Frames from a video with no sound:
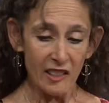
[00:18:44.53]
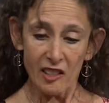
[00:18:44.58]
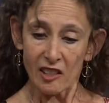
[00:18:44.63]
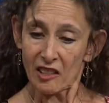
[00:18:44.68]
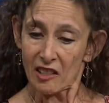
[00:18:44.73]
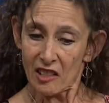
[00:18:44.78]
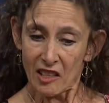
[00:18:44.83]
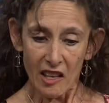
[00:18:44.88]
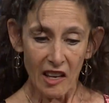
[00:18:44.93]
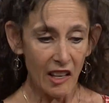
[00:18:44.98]

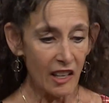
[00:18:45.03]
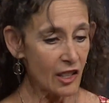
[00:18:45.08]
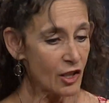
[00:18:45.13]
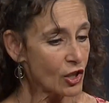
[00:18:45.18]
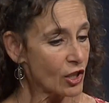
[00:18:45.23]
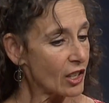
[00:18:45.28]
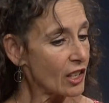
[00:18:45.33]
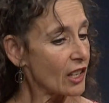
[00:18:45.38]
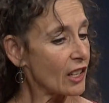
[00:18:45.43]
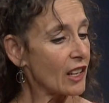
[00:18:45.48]

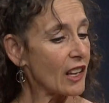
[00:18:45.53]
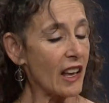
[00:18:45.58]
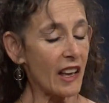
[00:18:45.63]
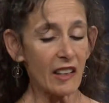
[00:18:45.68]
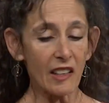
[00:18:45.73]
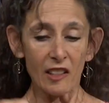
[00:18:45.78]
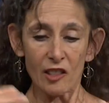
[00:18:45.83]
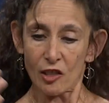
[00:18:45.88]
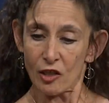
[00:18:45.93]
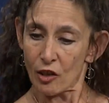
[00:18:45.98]
engaging
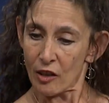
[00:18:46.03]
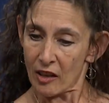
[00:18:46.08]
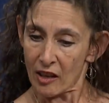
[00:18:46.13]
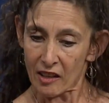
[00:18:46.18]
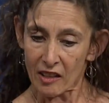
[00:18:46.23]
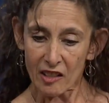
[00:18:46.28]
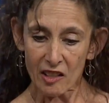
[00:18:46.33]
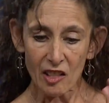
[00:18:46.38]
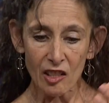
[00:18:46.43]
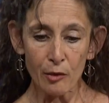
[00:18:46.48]
and
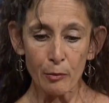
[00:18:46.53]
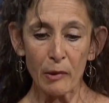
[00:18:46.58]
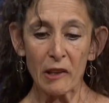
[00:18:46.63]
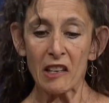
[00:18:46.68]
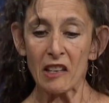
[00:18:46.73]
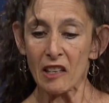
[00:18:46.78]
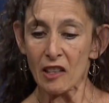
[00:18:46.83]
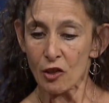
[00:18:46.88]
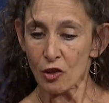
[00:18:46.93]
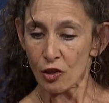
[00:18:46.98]
it's
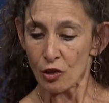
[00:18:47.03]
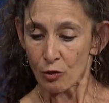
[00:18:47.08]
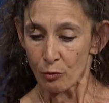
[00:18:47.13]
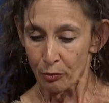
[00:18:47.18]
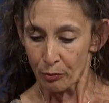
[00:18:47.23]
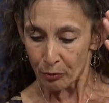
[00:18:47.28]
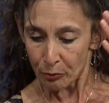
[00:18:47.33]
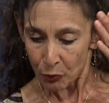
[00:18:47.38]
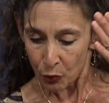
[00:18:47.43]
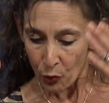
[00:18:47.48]
speaking to
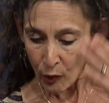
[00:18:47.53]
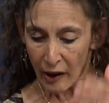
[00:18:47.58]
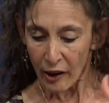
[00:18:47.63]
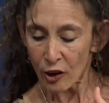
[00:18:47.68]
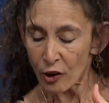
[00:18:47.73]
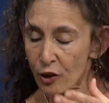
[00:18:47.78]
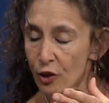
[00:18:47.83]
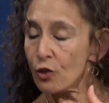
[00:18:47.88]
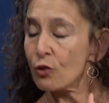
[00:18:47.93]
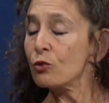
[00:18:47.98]

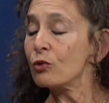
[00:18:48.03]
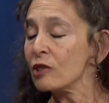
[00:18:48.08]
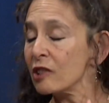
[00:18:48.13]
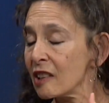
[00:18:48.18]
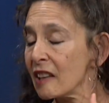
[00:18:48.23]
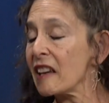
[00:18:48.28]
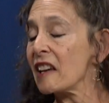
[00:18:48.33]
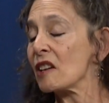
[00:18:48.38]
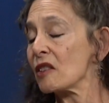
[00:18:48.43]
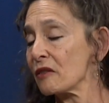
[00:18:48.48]
where you
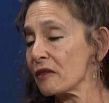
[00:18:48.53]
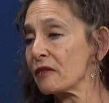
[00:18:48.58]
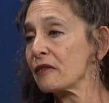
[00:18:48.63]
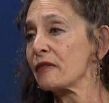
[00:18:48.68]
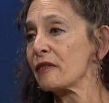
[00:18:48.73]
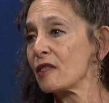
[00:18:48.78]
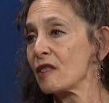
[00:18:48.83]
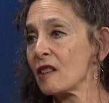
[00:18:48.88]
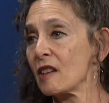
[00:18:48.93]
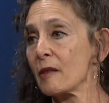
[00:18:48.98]
live,